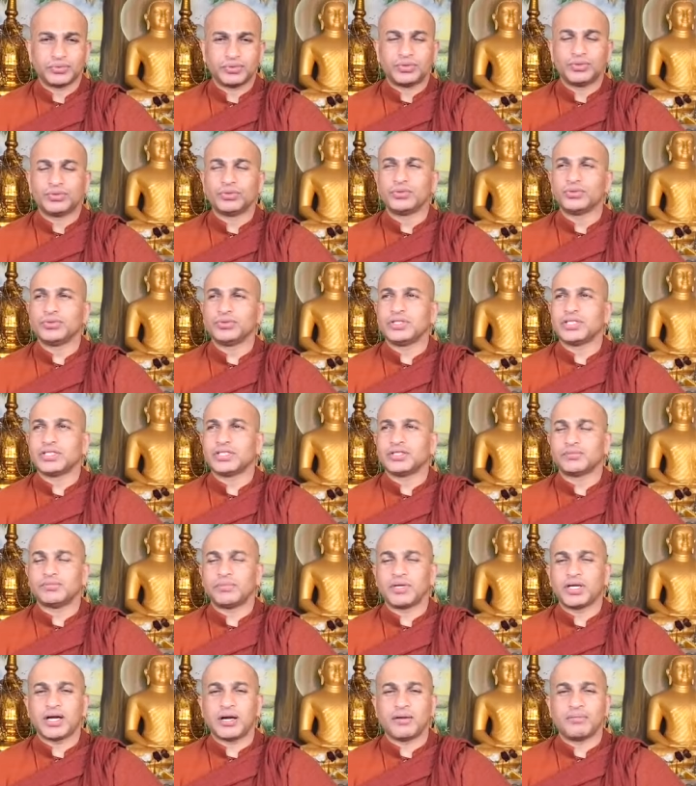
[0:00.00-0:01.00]
You
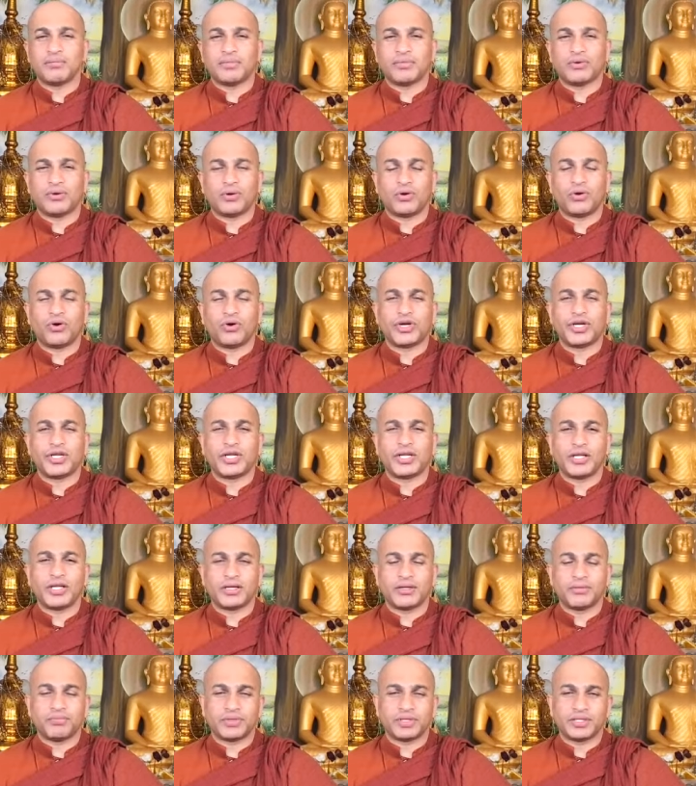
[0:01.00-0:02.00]
just become
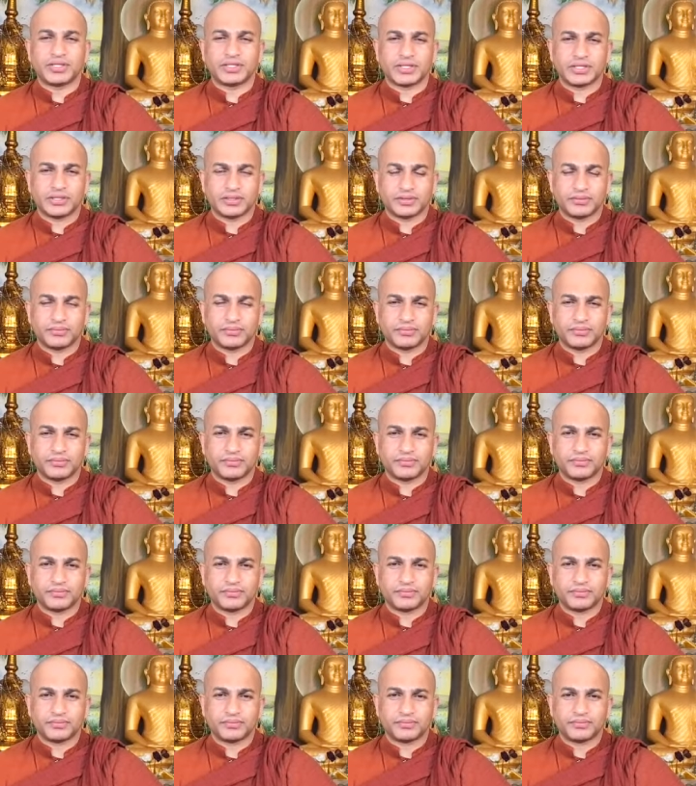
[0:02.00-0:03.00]
ordinary person.
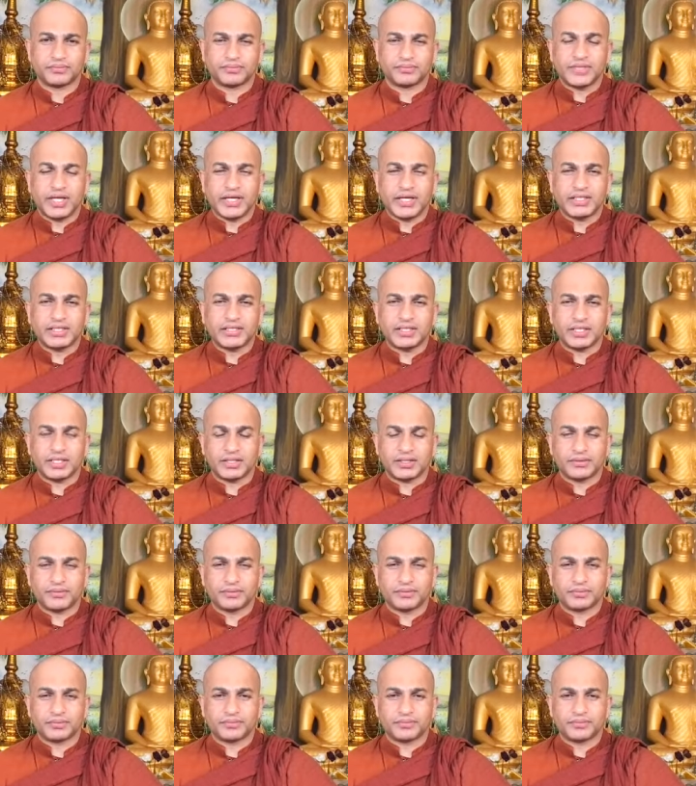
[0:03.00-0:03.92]
That's it.